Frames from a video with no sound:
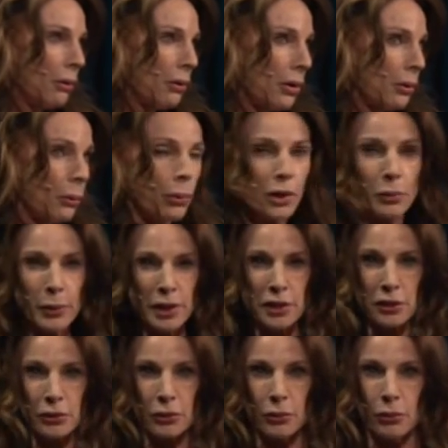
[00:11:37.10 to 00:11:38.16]
Or what do we
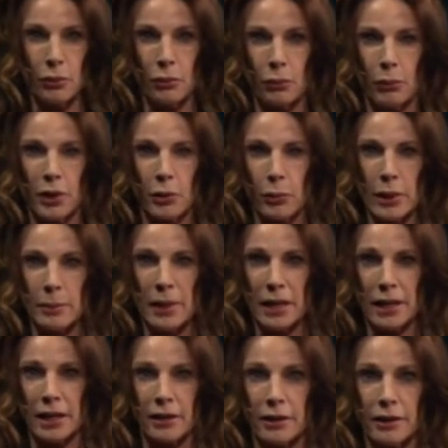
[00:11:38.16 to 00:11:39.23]
do? Where do we
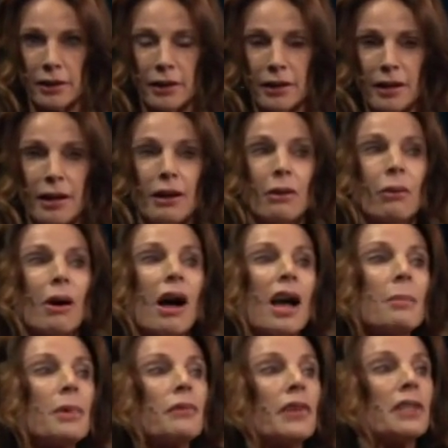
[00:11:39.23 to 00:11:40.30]
meet here? Well,
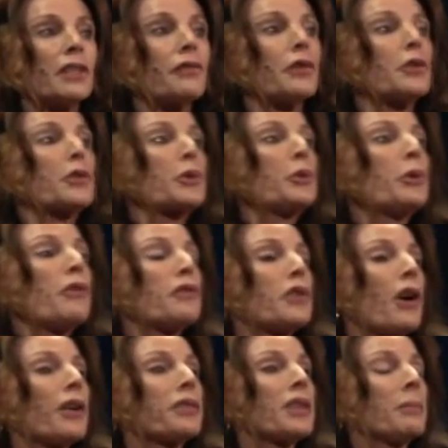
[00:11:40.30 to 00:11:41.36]
I'm of a different school of
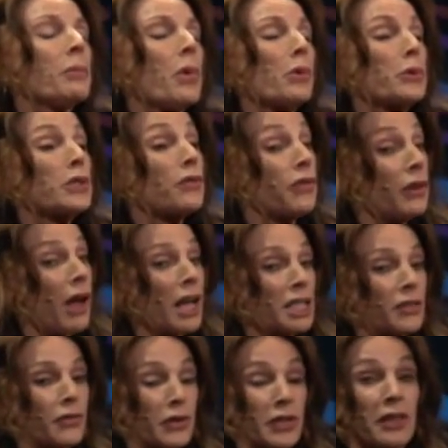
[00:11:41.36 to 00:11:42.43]
thought than most
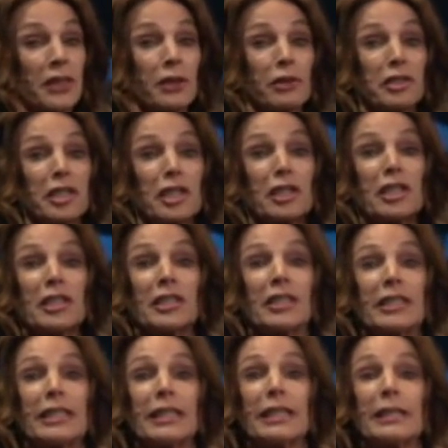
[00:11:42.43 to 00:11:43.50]
philosophers and
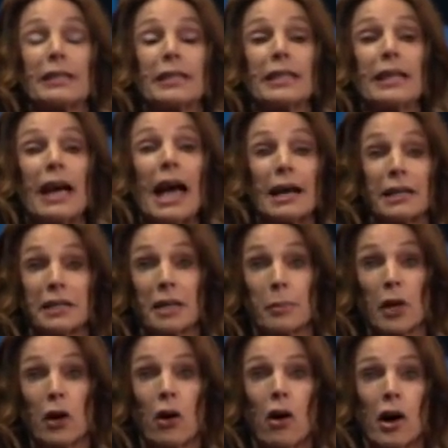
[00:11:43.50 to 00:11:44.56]
theoreticians in the
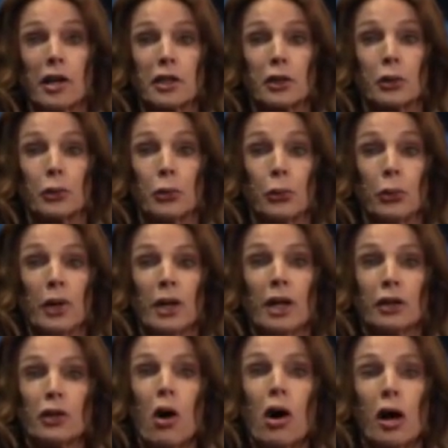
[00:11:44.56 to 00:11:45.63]
academic arts who
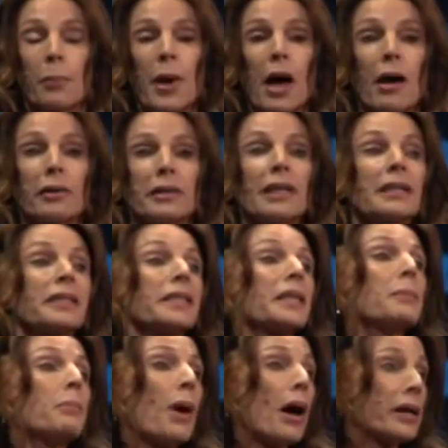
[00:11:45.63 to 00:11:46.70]
talk about
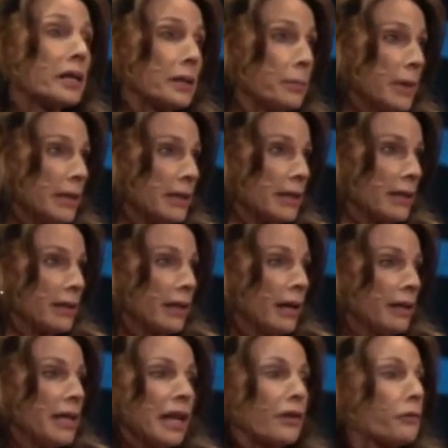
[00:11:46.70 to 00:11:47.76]
disembodiment
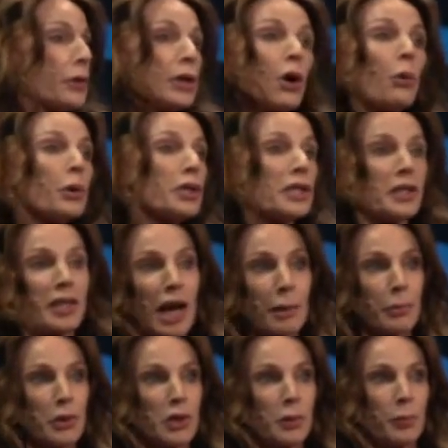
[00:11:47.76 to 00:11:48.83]
that if we go into
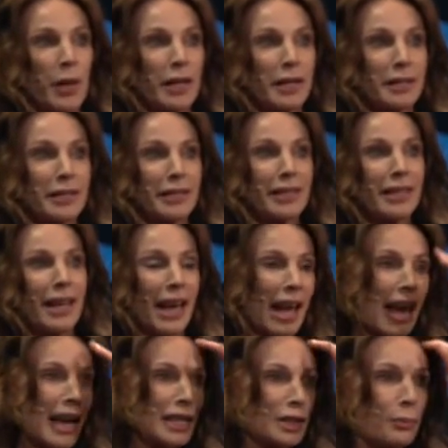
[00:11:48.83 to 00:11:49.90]
cyberspace
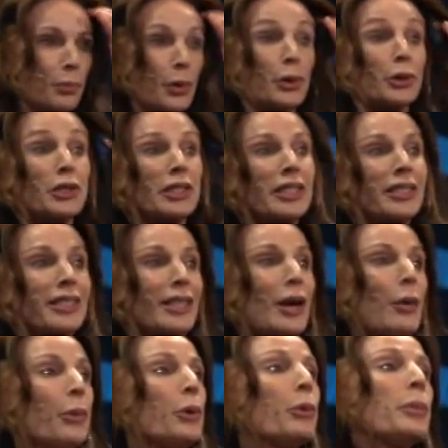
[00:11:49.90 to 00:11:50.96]
as persons,
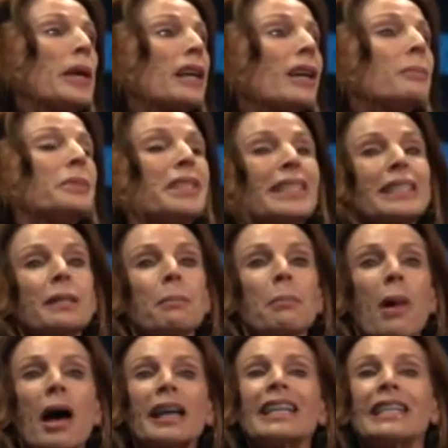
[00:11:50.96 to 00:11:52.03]
we will become
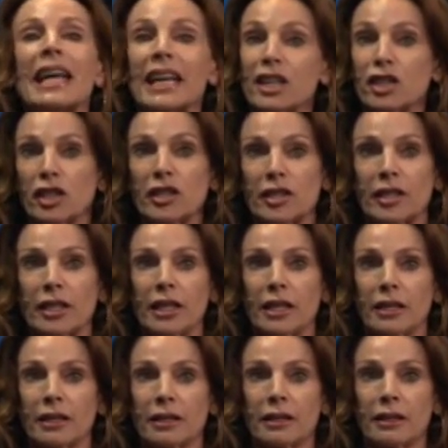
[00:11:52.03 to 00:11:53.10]
disembodied agency.